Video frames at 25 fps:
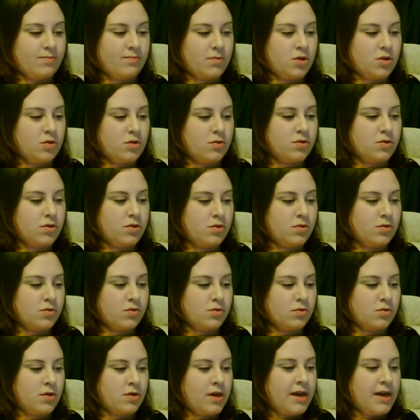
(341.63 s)

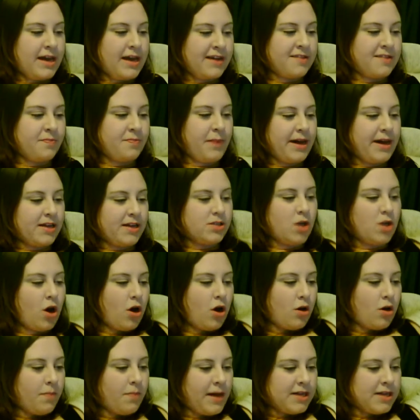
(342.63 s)

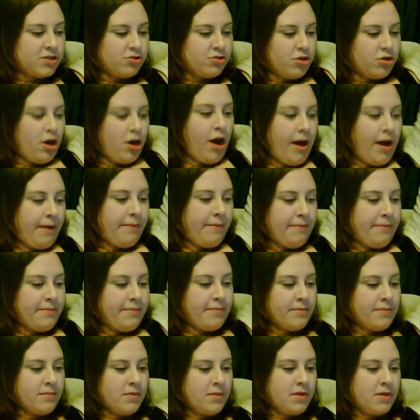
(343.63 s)
Expecto Patronum!